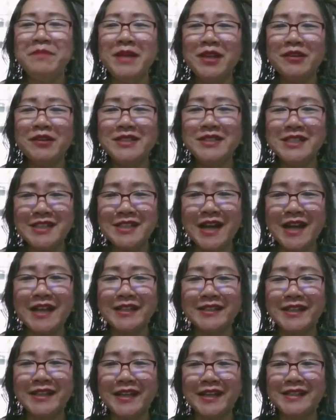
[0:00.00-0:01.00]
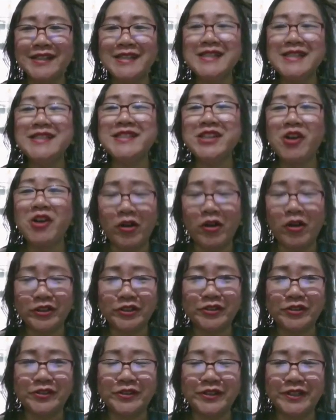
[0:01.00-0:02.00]
Below the title is the
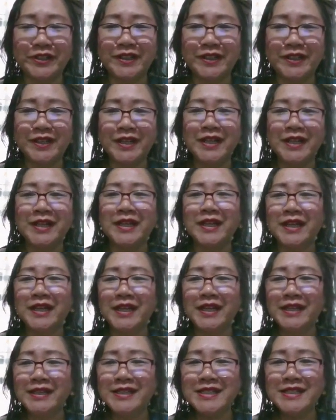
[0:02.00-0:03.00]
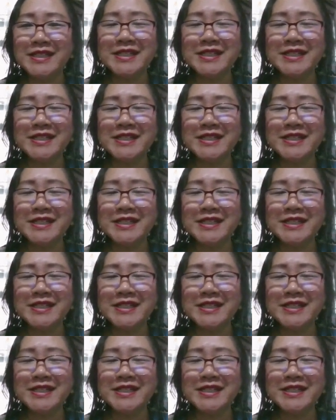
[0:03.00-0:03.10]
author. In